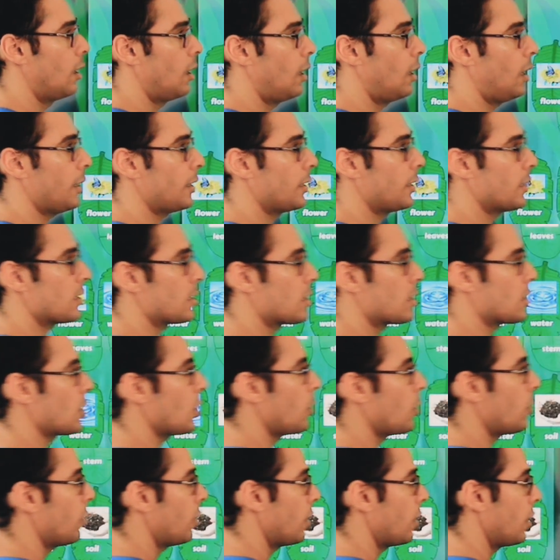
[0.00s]
I guess
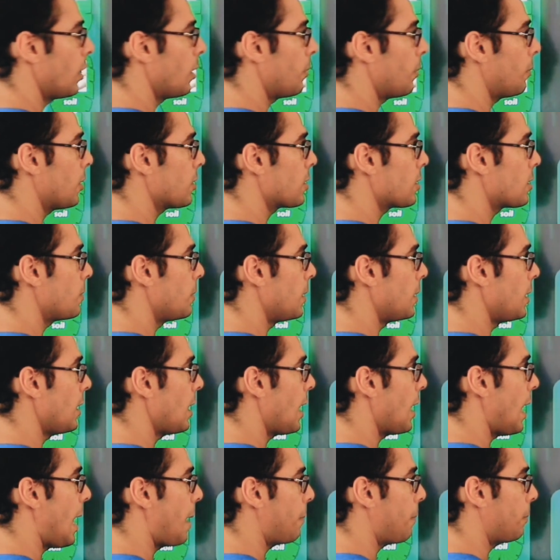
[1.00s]
so. It must be
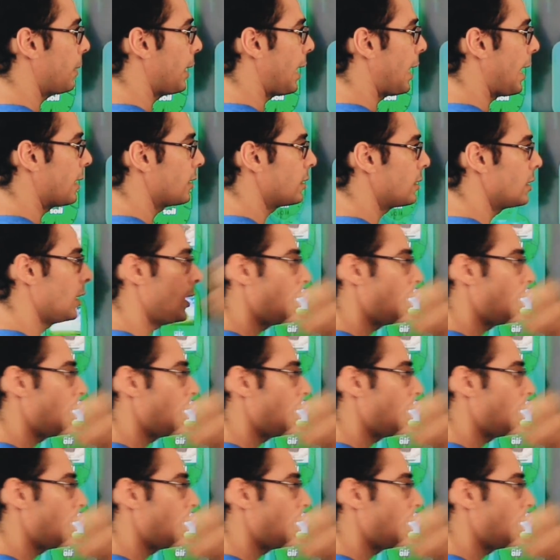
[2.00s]
a plant